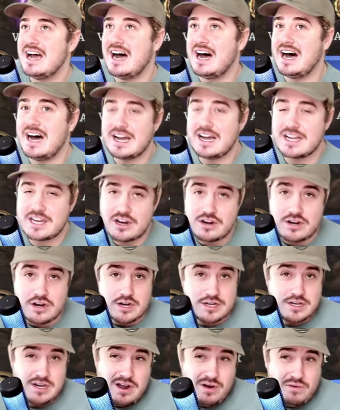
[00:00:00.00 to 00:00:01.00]
Uh, you're,
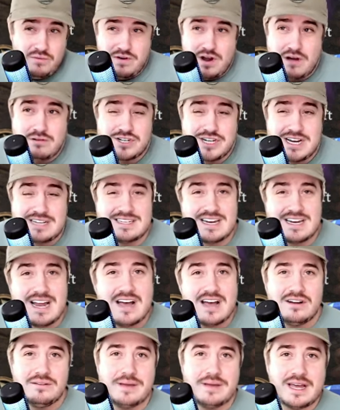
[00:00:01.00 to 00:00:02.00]
you're no no chance in
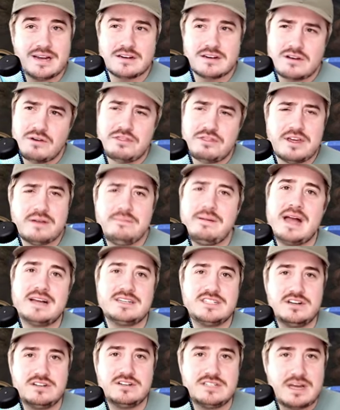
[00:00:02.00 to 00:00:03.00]
hell, man. Go think
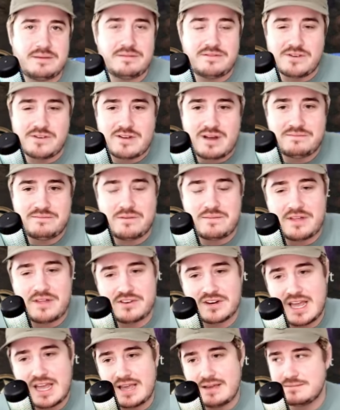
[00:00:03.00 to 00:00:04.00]
back to your time if you come from
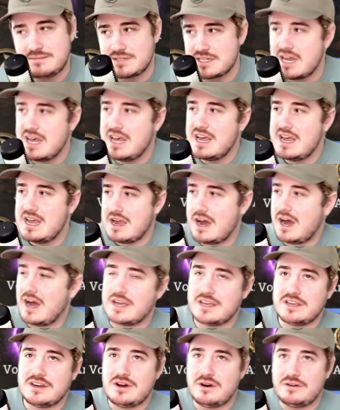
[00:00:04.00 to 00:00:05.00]
other games. Uh,
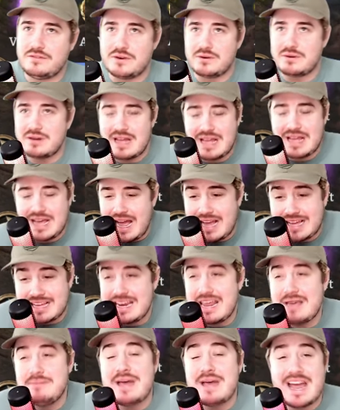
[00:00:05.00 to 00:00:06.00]
you know, if you're, I
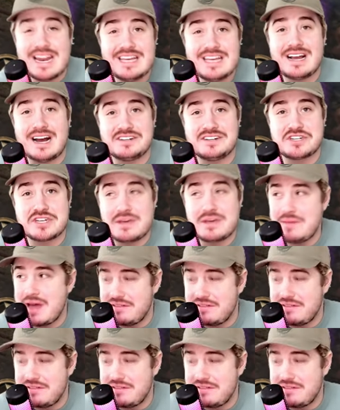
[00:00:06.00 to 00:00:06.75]
can name any gacha game